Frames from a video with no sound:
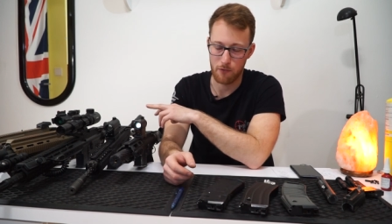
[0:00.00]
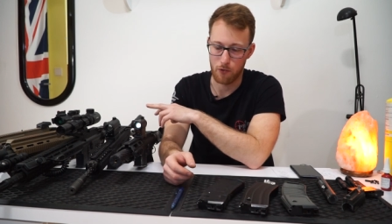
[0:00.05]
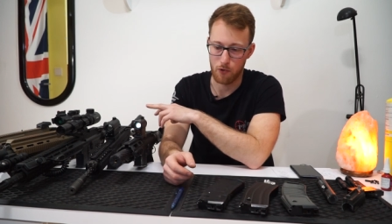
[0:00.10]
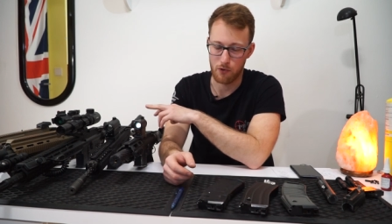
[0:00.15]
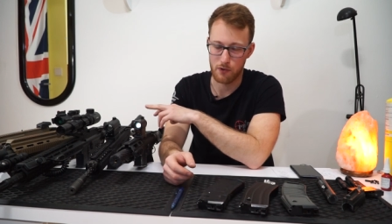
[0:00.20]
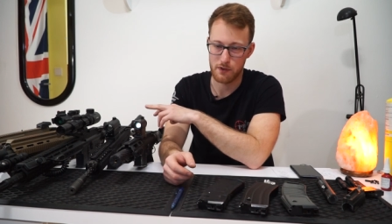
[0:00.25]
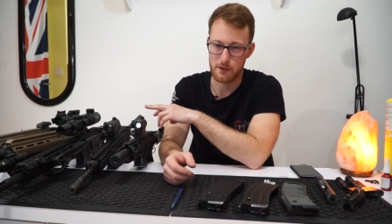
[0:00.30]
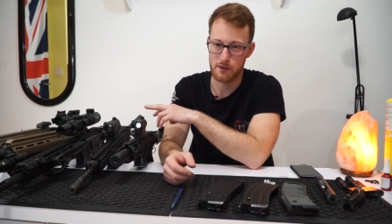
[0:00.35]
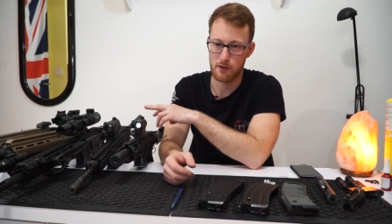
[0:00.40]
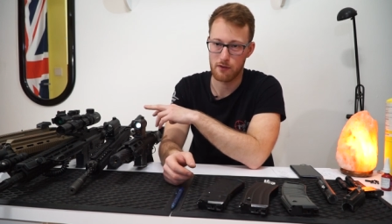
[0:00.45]

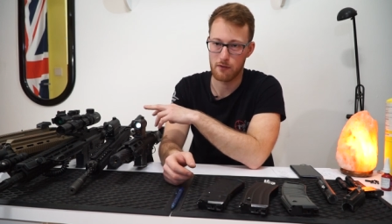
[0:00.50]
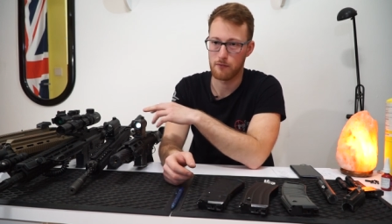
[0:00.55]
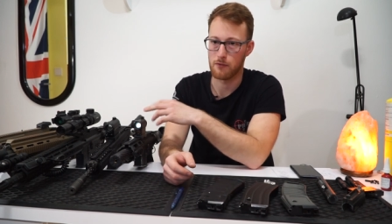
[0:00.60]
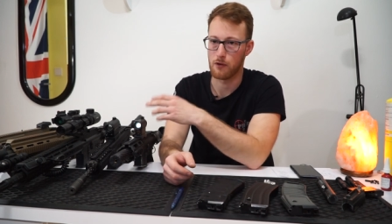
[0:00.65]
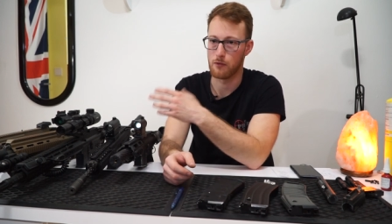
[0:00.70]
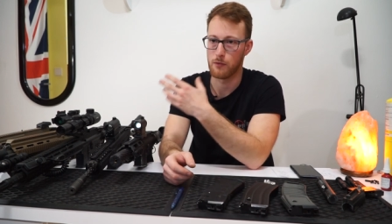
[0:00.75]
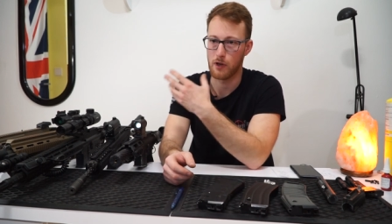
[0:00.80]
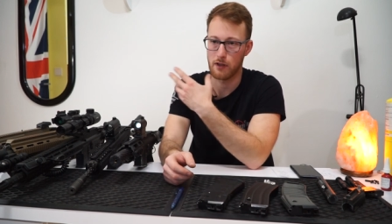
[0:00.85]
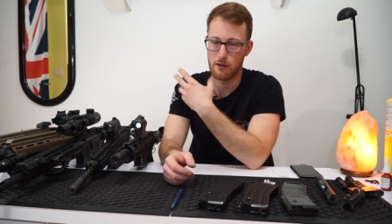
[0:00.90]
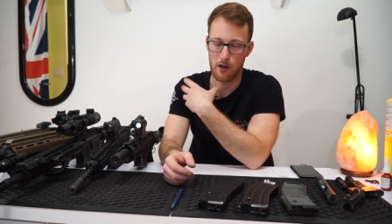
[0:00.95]
M4s,
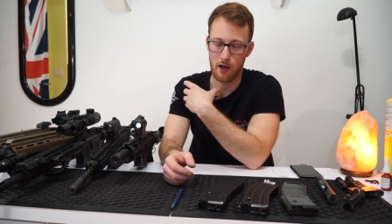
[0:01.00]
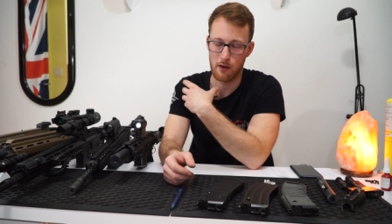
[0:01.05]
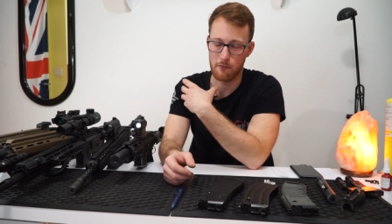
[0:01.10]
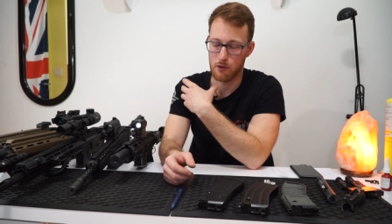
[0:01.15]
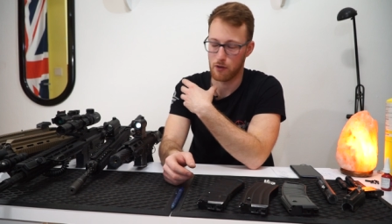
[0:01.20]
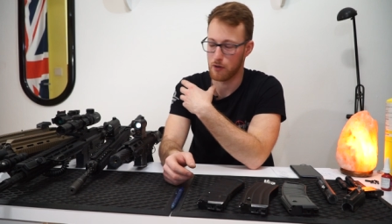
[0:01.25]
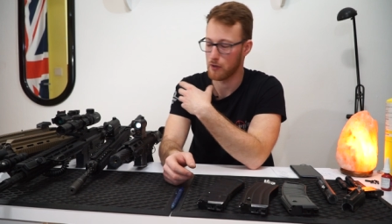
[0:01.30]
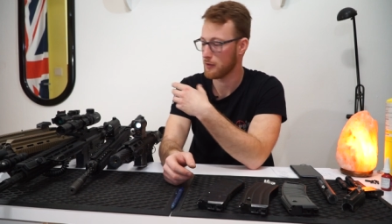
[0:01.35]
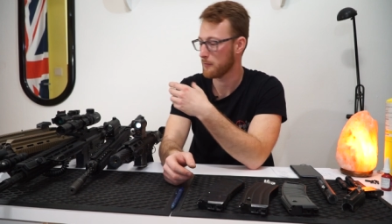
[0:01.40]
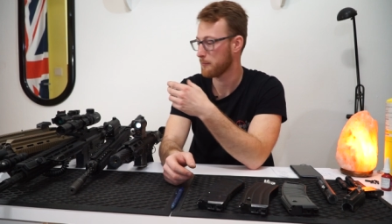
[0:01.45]
from what
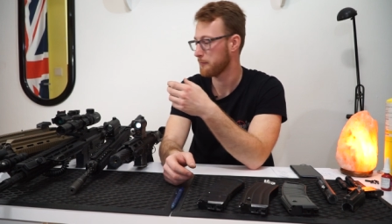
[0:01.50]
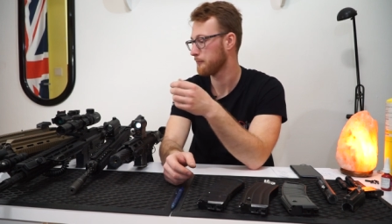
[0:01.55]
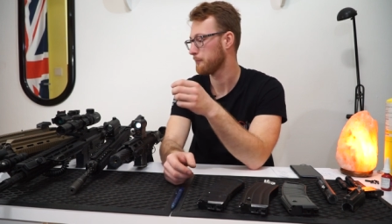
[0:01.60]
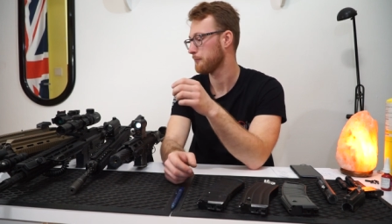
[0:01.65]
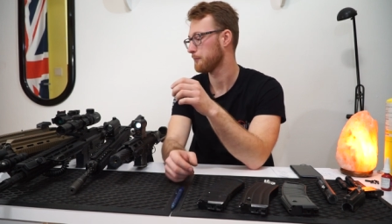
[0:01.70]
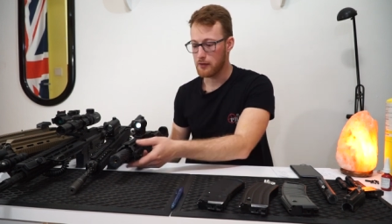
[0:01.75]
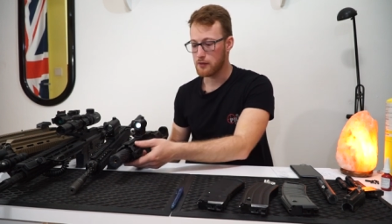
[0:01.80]
I've heard.